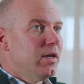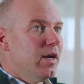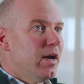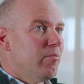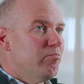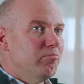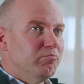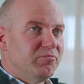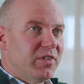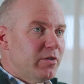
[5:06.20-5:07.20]

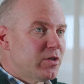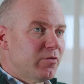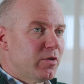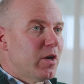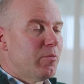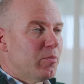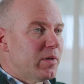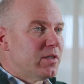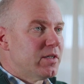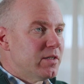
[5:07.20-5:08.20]
various different
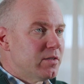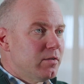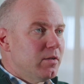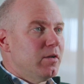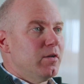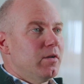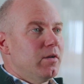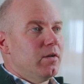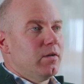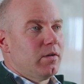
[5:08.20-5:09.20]
comorbidities,
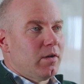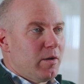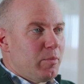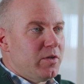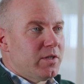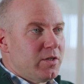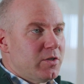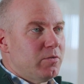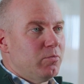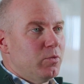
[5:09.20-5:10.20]

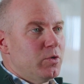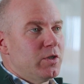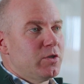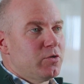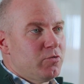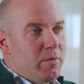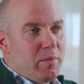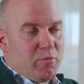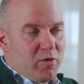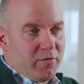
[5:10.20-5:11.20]
hypotension was
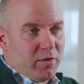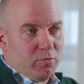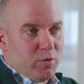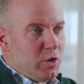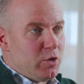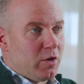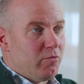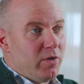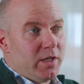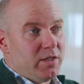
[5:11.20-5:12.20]
extremely prevalent when you took a
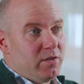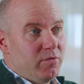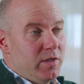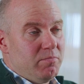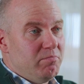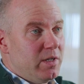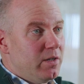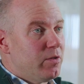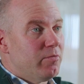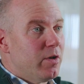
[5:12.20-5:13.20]
relatively
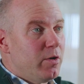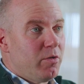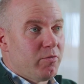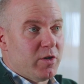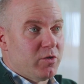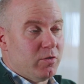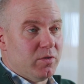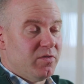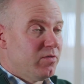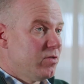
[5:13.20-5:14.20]
middle-of-the-road threshold of